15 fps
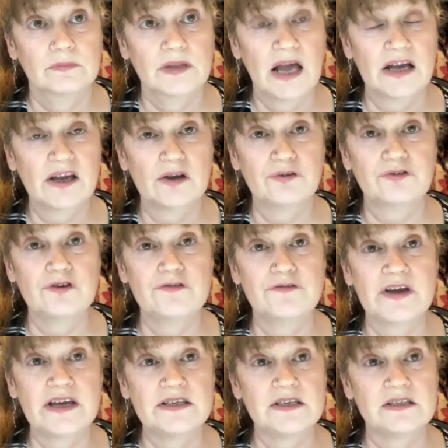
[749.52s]
I go through
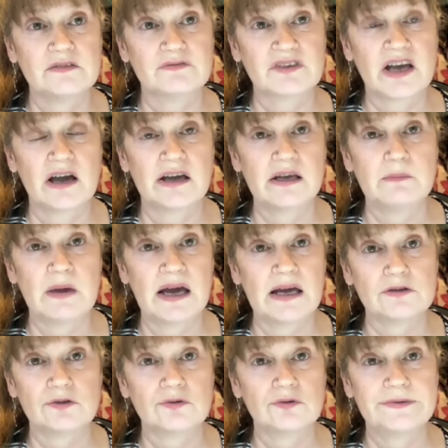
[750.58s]
phases of cutting
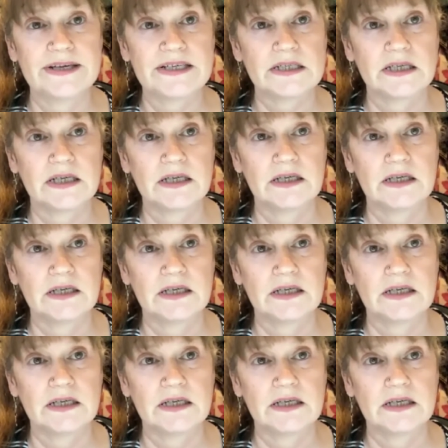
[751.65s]
mats already.